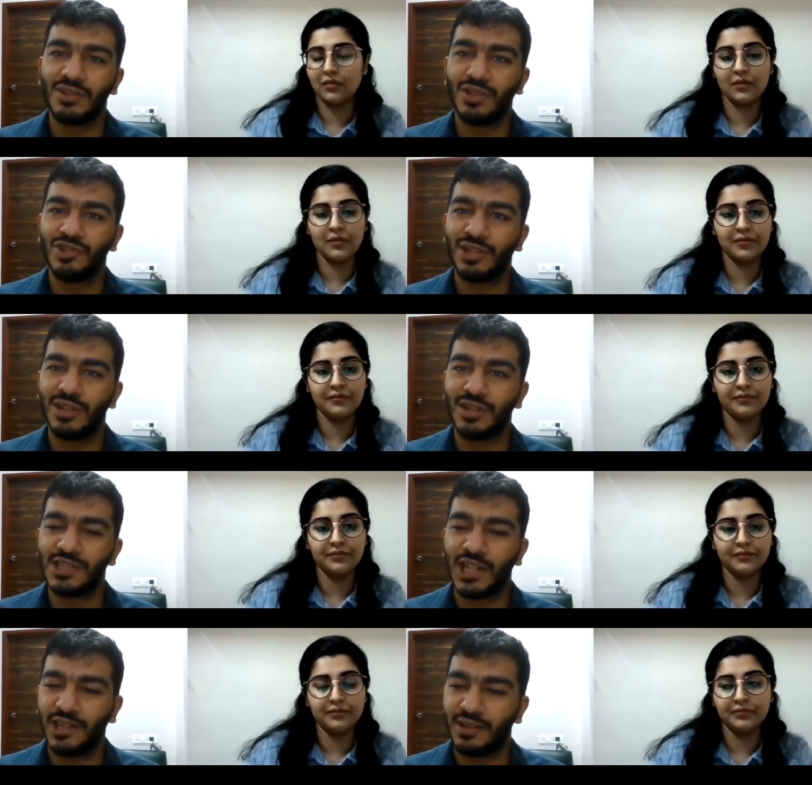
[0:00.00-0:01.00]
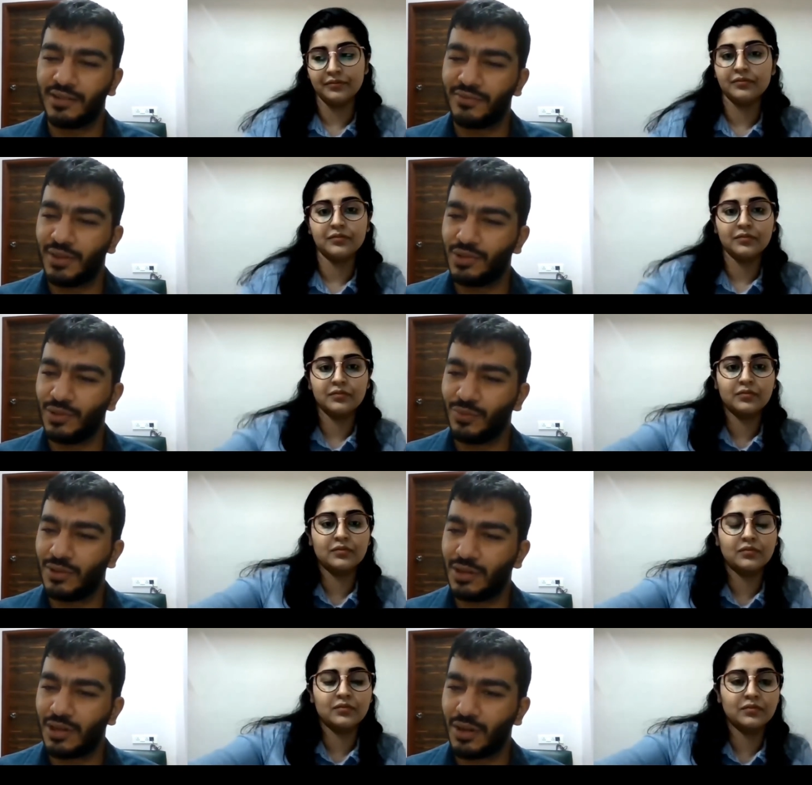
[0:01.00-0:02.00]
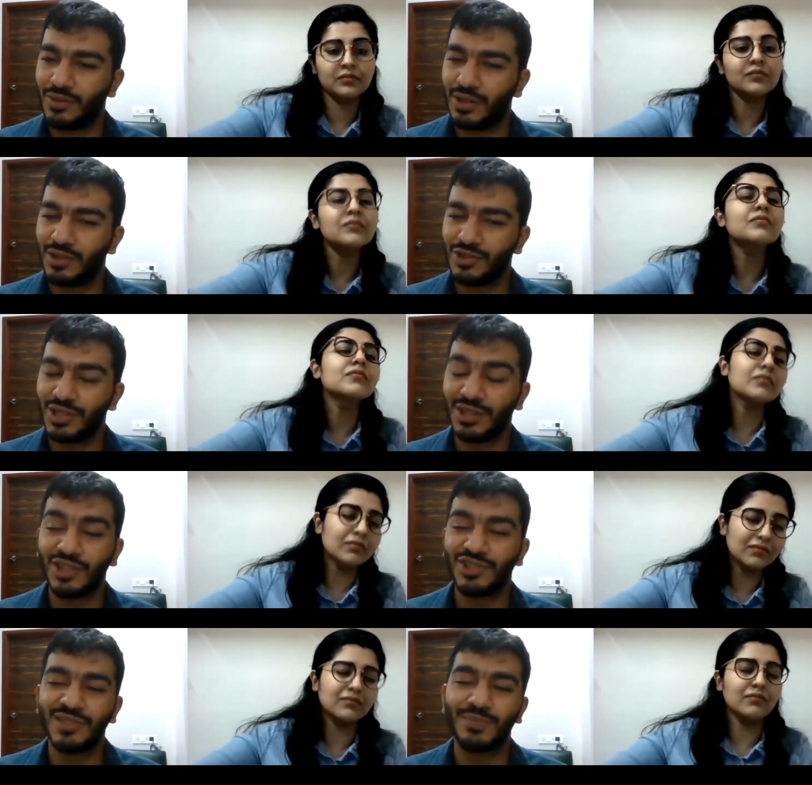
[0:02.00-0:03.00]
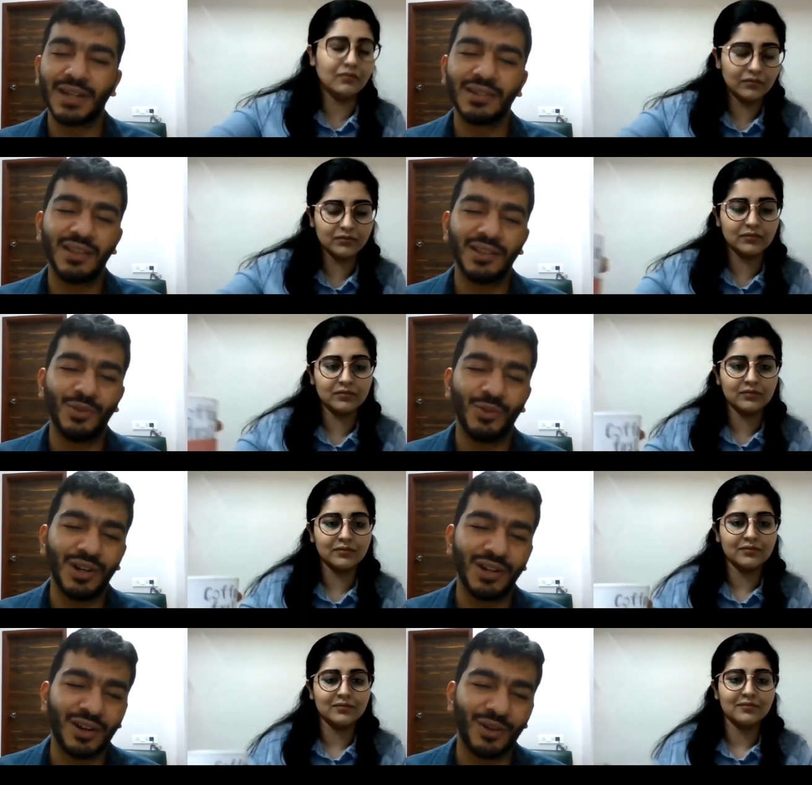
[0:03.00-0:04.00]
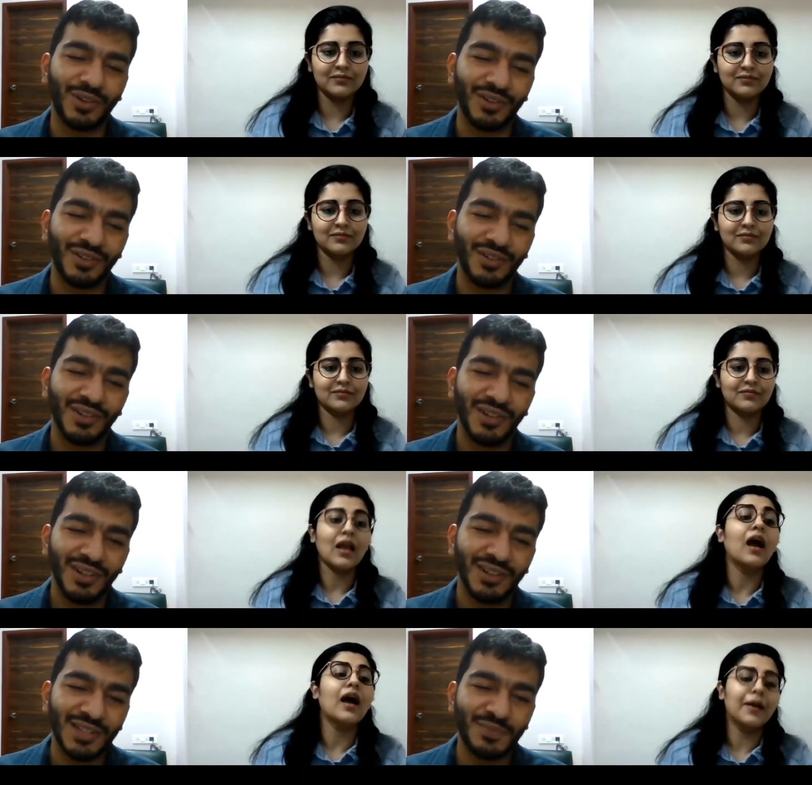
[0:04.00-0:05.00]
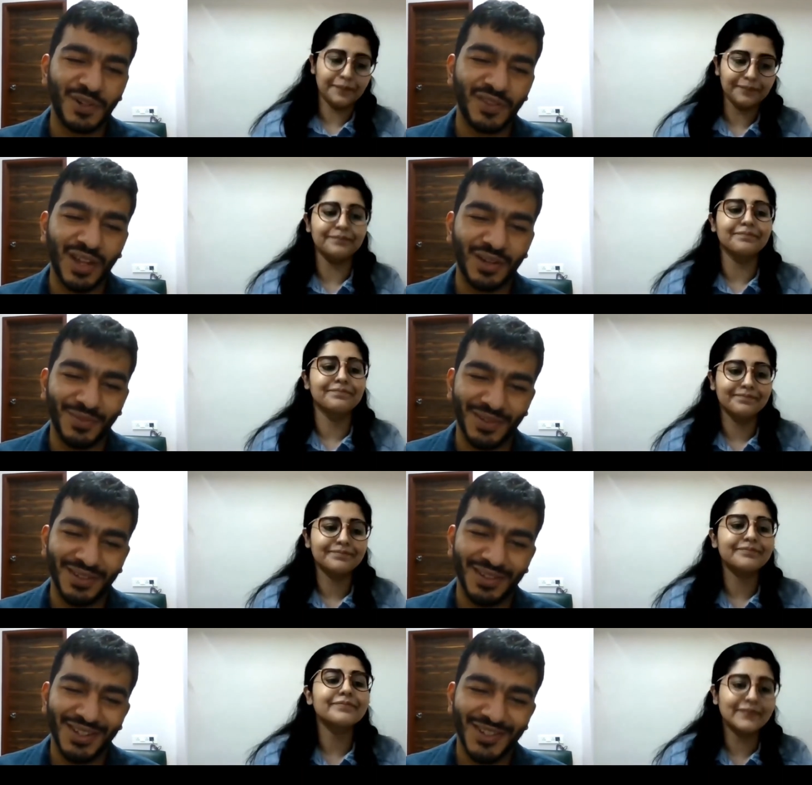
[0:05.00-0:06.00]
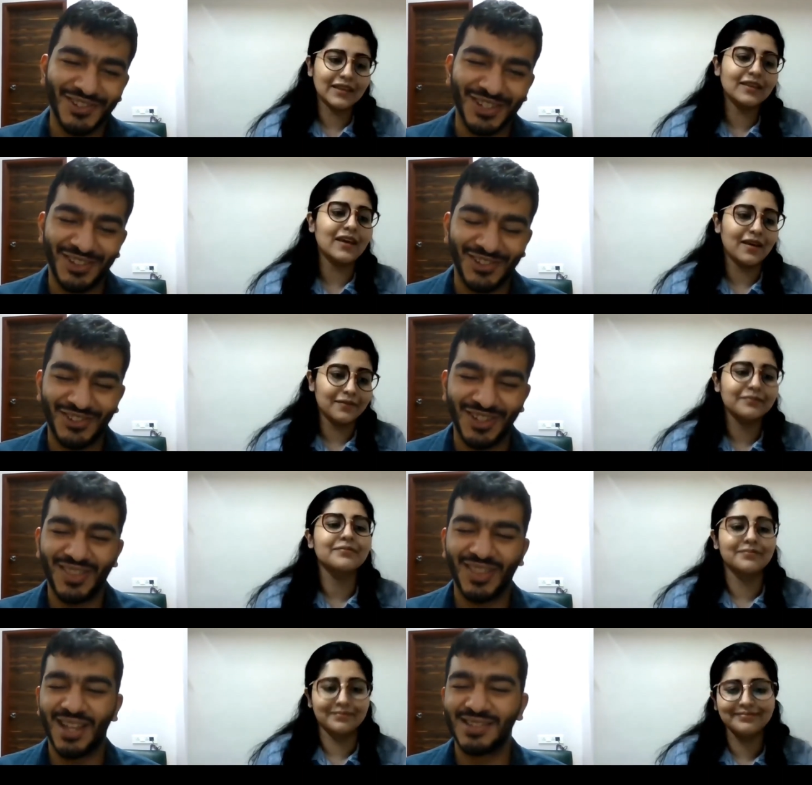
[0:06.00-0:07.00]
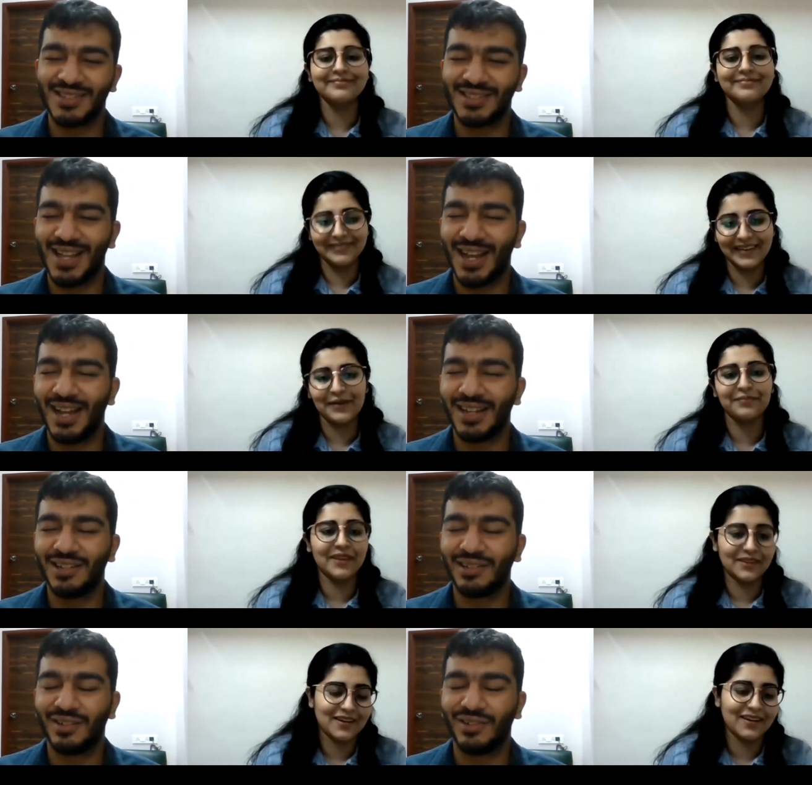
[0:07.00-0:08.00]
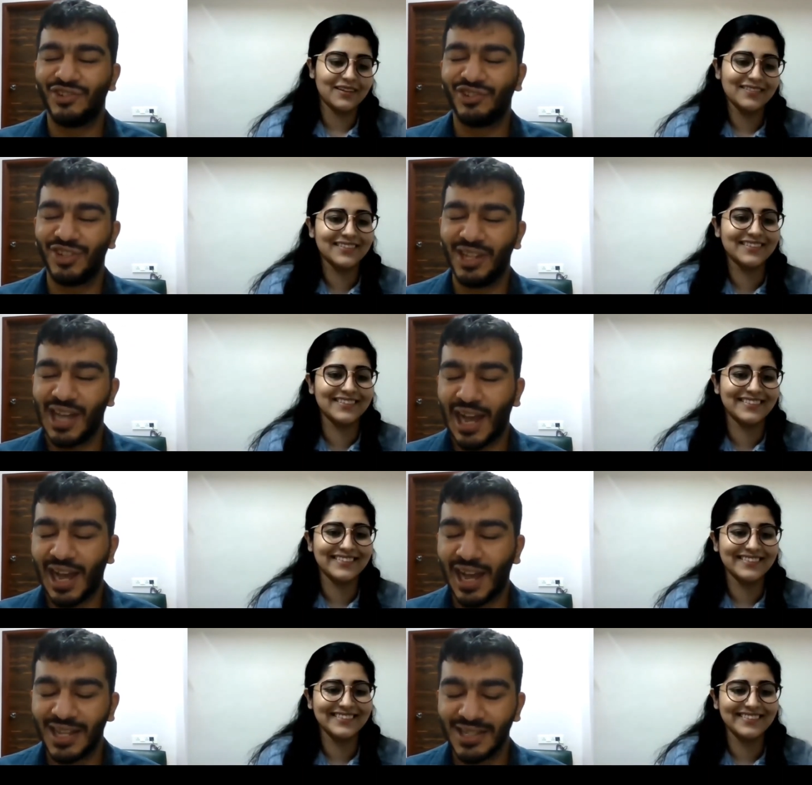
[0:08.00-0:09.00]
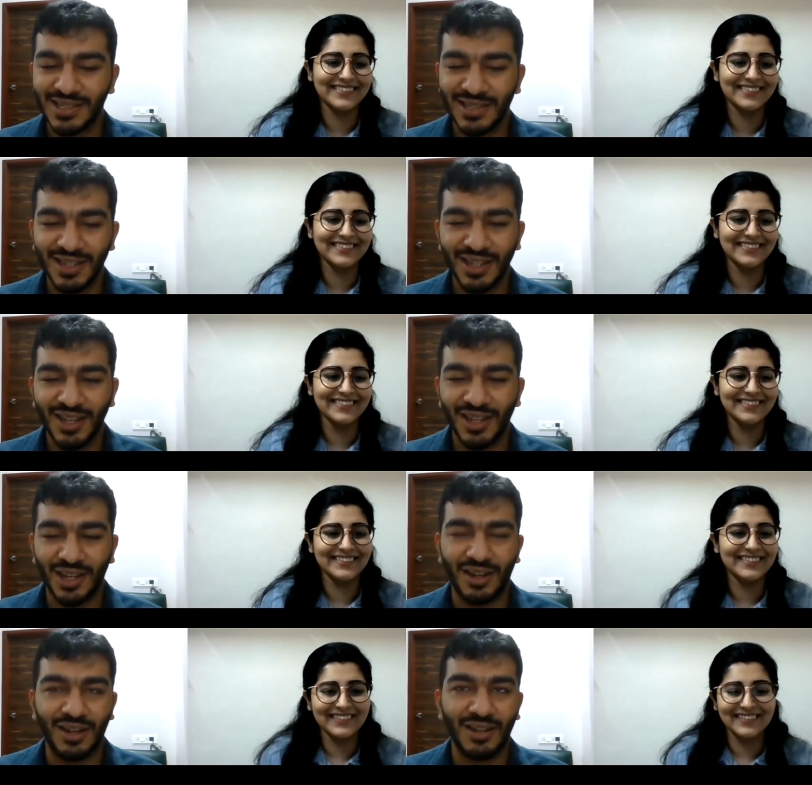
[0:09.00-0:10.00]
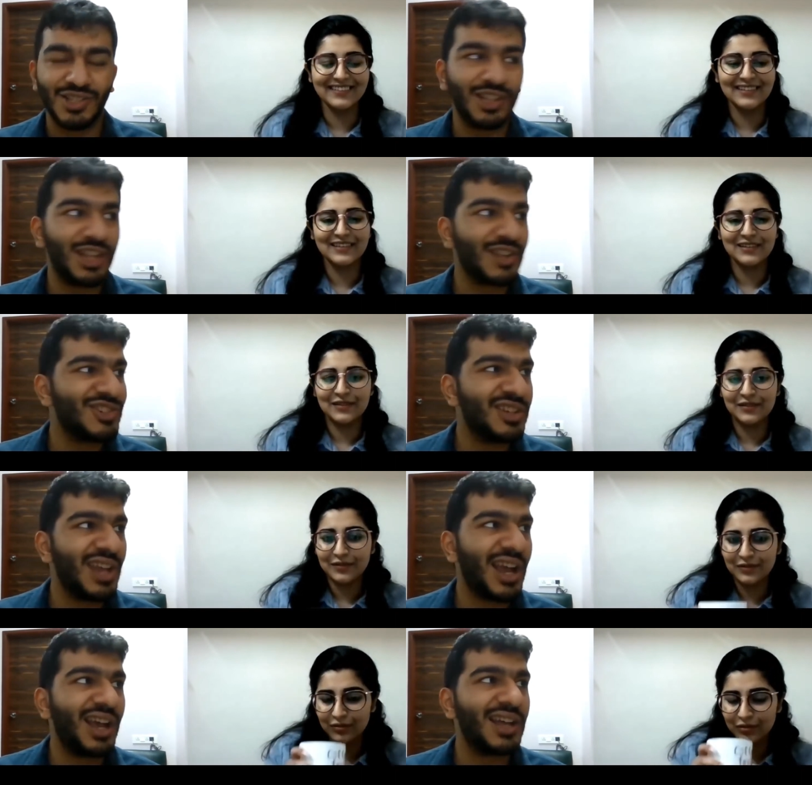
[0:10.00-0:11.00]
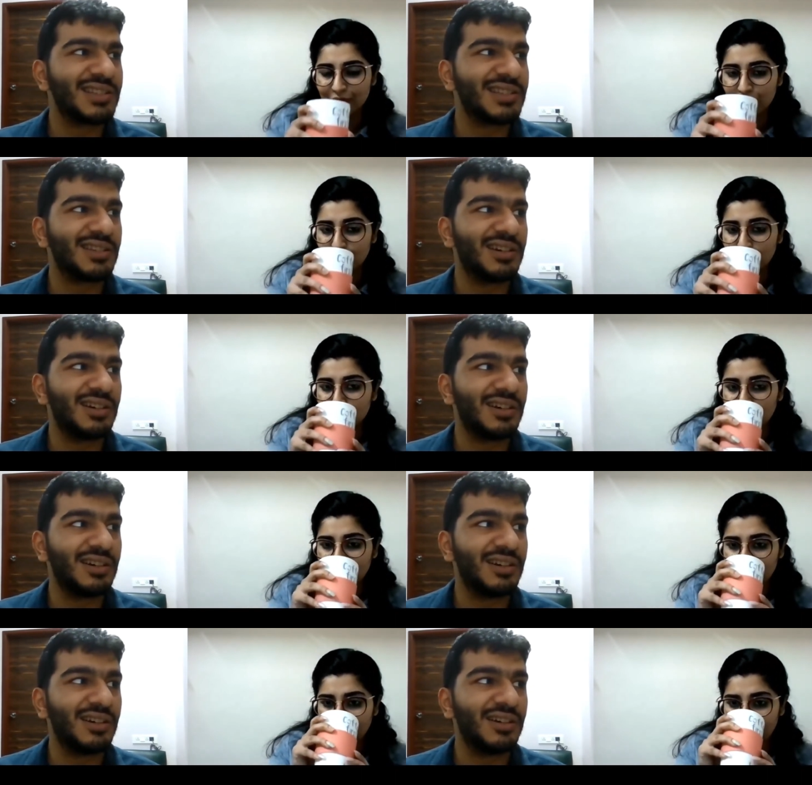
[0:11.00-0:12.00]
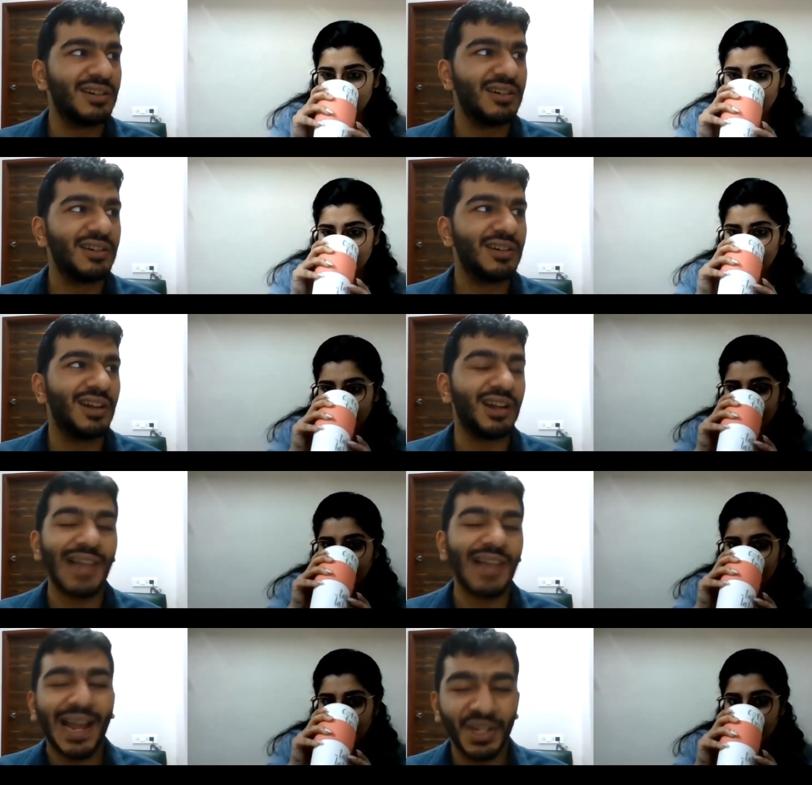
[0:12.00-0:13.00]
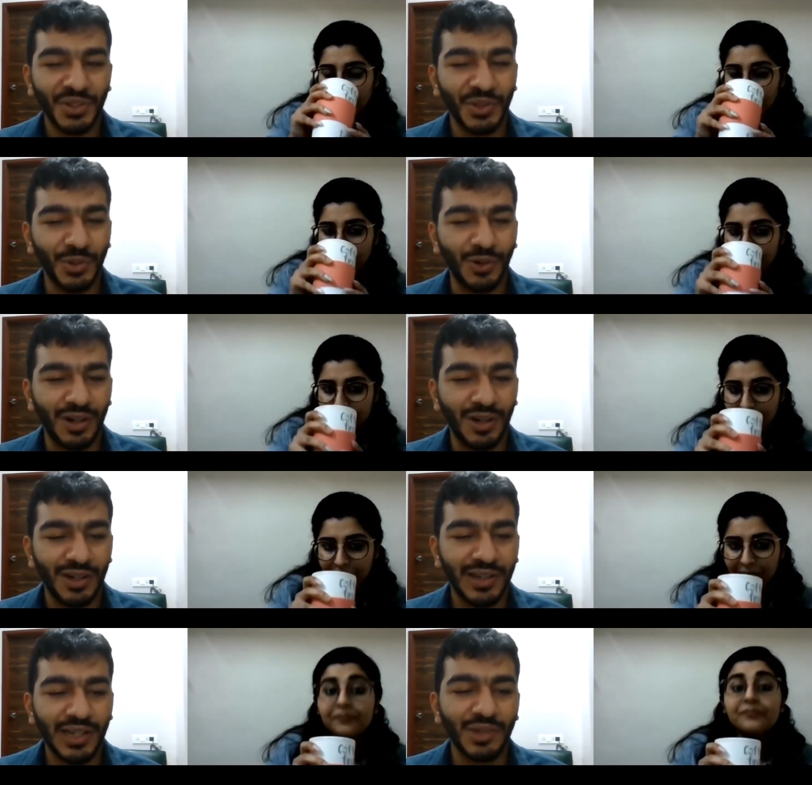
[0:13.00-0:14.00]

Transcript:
Speaker 1: that she doesn't identify with the world around her. She thinks she's better than the world around her. Let's put it that way. She she thinks that right. she has uh, she thinks she has uh, a line on the world that